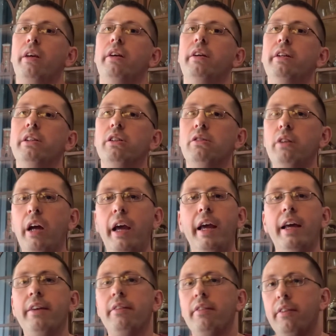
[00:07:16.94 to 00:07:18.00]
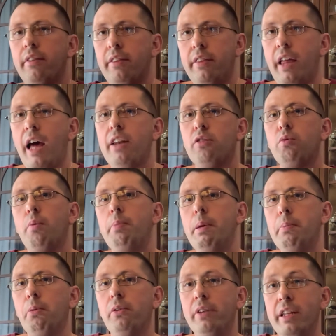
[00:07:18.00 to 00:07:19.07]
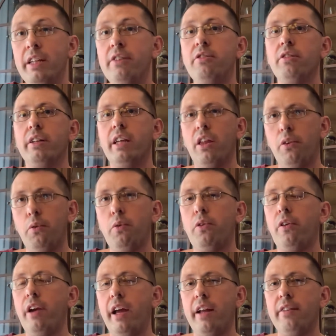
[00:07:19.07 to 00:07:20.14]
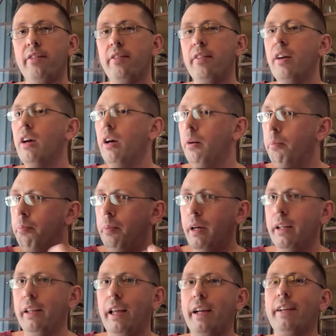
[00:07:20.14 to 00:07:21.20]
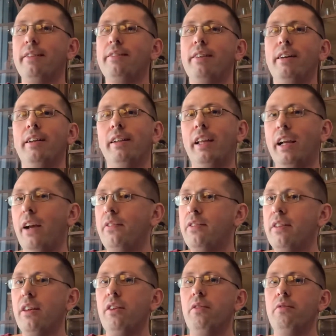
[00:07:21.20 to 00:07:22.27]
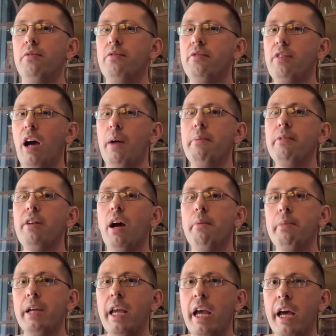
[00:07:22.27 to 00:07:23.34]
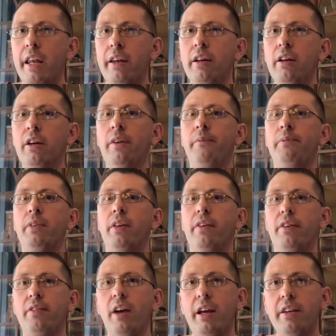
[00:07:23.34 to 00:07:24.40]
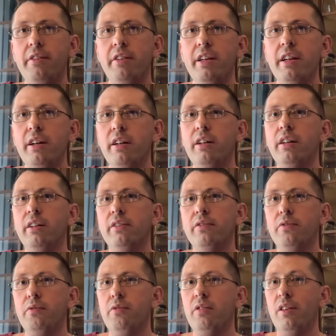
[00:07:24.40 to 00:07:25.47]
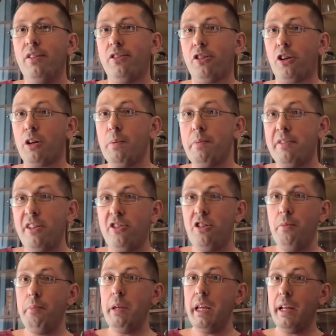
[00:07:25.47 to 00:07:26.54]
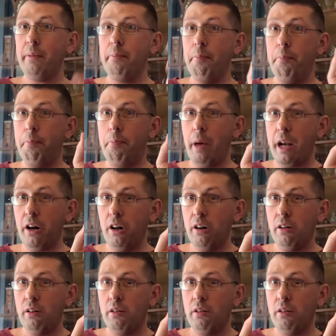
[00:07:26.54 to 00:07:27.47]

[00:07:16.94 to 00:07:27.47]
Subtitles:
And that is what people need to get through their heads. But like I've said time and time again, this idea of circumcision being better,